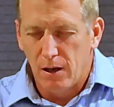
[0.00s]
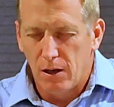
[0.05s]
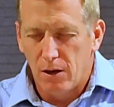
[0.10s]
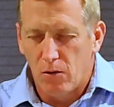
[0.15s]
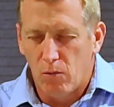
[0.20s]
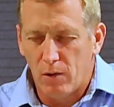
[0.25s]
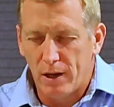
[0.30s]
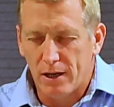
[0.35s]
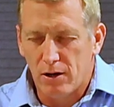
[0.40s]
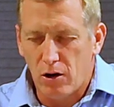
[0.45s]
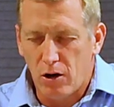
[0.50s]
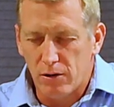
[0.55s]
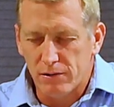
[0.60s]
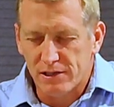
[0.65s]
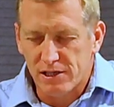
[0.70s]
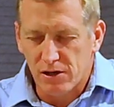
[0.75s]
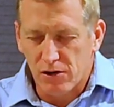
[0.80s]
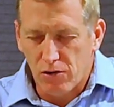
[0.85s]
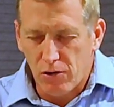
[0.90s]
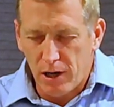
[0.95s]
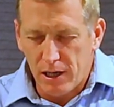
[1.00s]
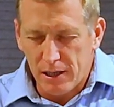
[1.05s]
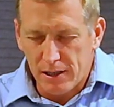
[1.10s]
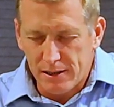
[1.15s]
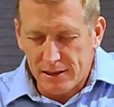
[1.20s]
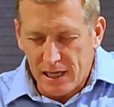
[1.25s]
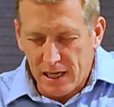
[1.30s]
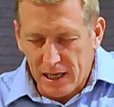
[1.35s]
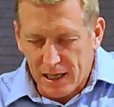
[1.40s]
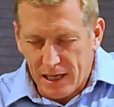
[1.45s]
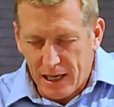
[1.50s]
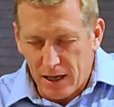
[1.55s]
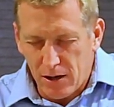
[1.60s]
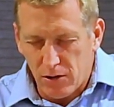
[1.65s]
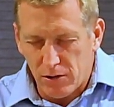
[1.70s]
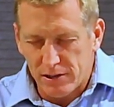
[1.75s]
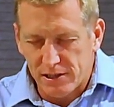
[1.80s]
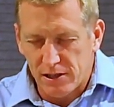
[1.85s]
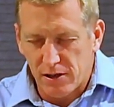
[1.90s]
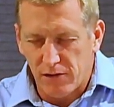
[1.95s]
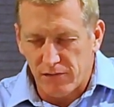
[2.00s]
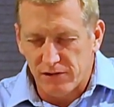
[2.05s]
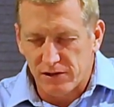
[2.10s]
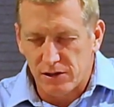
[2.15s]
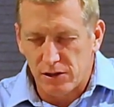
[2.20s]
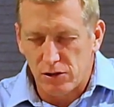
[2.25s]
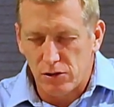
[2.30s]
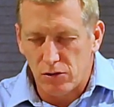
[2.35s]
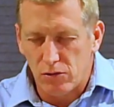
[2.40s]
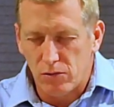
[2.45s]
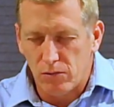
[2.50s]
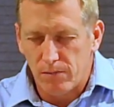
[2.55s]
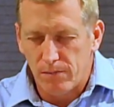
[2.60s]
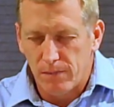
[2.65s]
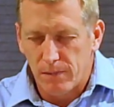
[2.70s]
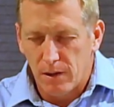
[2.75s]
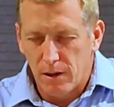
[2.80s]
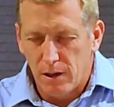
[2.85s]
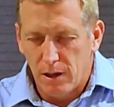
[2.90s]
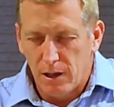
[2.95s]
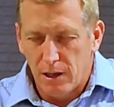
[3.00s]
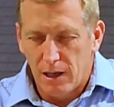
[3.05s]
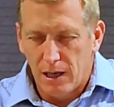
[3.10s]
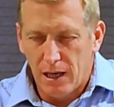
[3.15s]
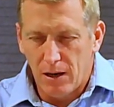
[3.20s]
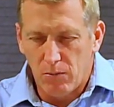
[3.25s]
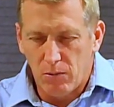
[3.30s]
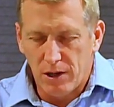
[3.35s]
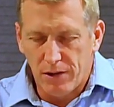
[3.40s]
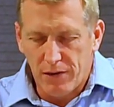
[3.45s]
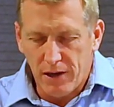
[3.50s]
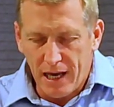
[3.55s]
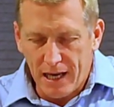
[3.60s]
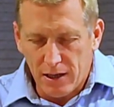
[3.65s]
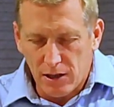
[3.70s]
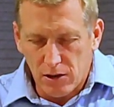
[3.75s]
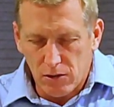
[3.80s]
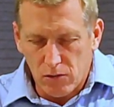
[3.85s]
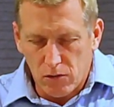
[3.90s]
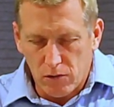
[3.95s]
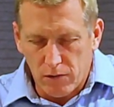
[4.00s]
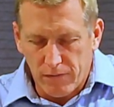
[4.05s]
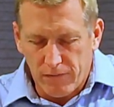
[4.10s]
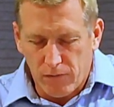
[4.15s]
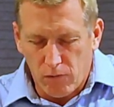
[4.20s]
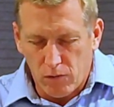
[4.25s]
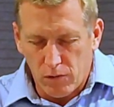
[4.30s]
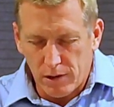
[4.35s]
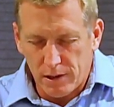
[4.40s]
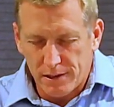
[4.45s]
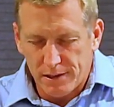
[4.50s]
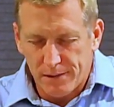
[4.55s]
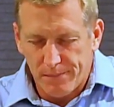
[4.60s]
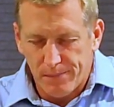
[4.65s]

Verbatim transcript: We consecrate and dedicate ourselves to you. And we thank you, Lord, for it.